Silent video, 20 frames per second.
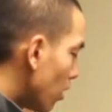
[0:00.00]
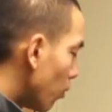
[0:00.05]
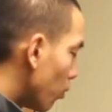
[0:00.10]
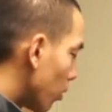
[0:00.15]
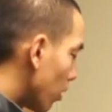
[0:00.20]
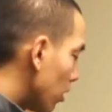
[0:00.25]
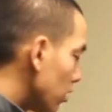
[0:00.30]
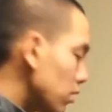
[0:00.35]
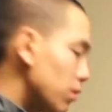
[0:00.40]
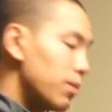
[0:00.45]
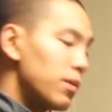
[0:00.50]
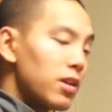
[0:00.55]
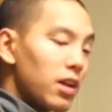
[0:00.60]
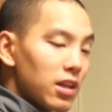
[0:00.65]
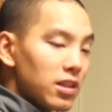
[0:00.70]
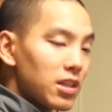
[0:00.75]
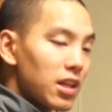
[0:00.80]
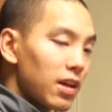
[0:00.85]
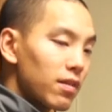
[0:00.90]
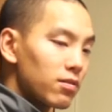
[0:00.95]
Would also been
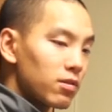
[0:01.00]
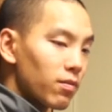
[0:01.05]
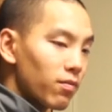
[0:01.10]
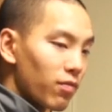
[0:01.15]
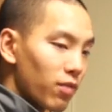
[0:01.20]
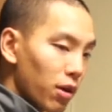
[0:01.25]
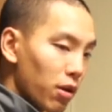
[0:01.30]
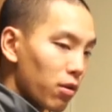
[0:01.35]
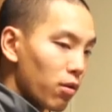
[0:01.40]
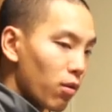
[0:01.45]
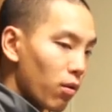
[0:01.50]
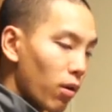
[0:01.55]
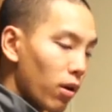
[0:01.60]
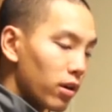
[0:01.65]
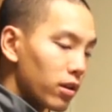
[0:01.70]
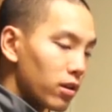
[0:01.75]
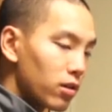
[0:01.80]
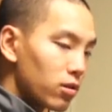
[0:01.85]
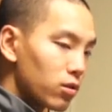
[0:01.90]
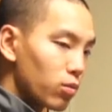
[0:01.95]
nice to have some Velcro
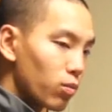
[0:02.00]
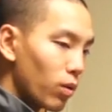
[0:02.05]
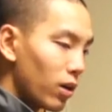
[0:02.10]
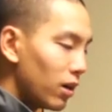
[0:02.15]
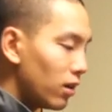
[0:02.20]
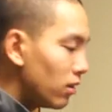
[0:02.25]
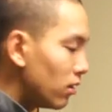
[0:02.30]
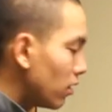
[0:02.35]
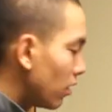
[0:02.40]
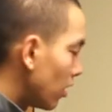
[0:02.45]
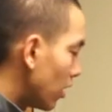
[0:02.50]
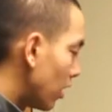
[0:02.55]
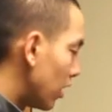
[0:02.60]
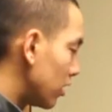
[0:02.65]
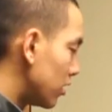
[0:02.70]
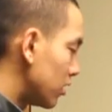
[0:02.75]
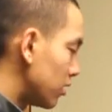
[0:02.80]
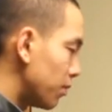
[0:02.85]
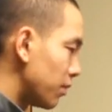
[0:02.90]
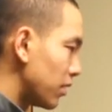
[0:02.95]
on here as well,
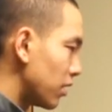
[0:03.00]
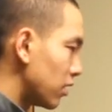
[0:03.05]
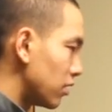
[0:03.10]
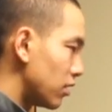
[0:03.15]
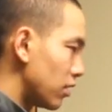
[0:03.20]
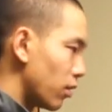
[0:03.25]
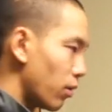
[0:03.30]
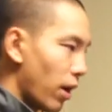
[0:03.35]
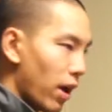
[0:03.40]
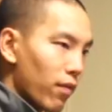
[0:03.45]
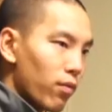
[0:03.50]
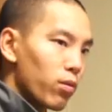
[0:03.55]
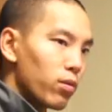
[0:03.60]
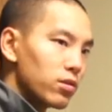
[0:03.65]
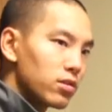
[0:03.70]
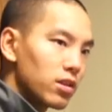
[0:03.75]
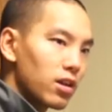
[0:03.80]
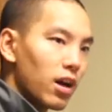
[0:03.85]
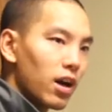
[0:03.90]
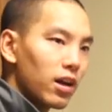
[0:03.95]
just because
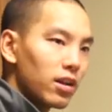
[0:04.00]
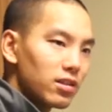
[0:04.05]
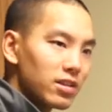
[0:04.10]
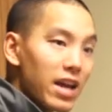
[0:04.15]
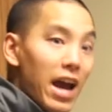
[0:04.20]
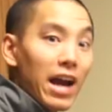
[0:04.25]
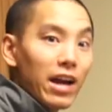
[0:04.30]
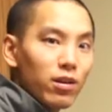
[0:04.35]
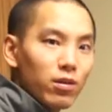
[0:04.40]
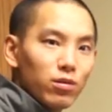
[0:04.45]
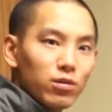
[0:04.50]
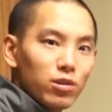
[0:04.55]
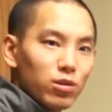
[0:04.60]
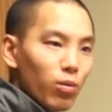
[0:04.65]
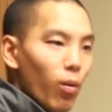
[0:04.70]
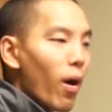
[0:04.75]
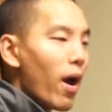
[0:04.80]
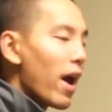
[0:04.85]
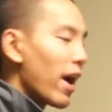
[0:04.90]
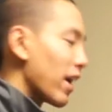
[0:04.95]
everyone's got tactical
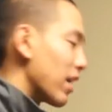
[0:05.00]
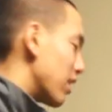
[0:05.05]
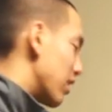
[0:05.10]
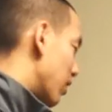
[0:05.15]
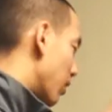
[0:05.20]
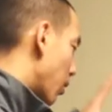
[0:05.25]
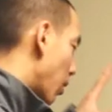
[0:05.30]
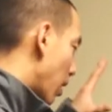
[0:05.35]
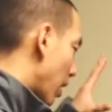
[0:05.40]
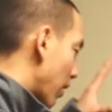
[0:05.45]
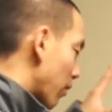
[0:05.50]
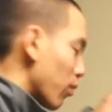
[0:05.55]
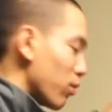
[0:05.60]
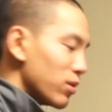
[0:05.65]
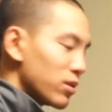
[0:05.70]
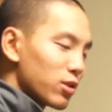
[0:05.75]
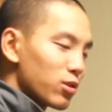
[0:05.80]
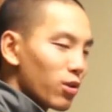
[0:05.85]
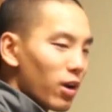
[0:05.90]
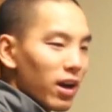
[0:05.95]
swag, and
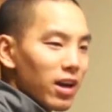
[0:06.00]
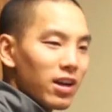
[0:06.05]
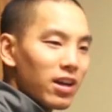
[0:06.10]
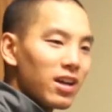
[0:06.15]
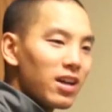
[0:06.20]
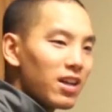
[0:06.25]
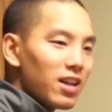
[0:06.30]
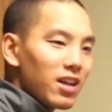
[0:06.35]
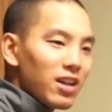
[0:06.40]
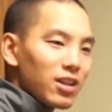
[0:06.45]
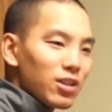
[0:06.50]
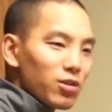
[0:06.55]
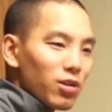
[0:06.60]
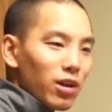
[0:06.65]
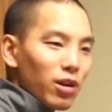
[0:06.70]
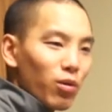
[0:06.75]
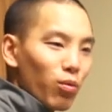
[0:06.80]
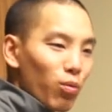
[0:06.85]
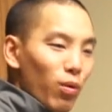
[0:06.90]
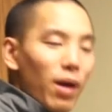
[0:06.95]
everyone's trying to
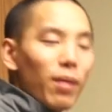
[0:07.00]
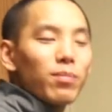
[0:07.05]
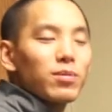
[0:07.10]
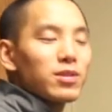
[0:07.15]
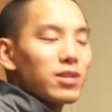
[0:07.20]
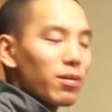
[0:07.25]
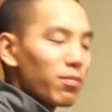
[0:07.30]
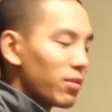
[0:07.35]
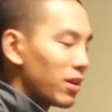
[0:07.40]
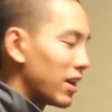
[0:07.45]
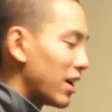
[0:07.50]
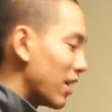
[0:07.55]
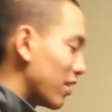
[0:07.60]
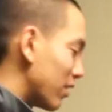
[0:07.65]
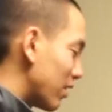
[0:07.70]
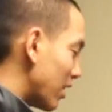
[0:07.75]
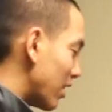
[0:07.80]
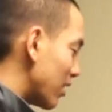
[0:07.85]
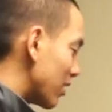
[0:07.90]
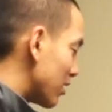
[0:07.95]
rep something
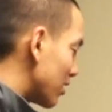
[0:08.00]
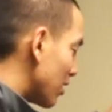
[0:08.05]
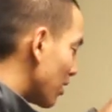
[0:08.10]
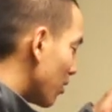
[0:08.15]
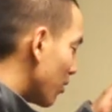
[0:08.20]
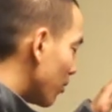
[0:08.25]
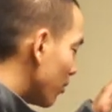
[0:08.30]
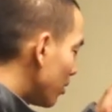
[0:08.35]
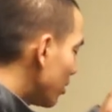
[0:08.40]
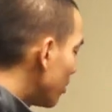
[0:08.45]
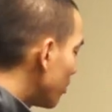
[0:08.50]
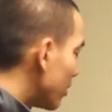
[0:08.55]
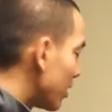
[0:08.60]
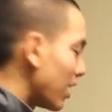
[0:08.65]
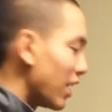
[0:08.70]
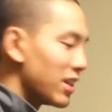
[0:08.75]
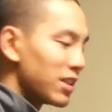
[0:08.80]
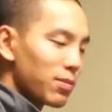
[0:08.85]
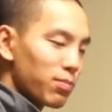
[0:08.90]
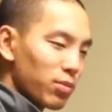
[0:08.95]
out there, so it would have been
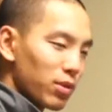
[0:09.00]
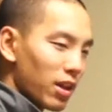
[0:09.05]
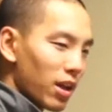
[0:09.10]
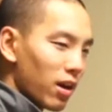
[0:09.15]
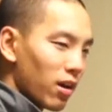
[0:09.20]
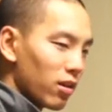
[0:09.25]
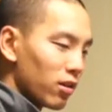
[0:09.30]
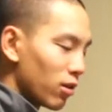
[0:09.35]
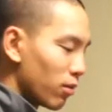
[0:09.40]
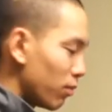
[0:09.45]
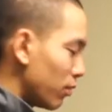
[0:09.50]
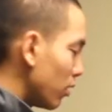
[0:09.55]
nice to put that on there.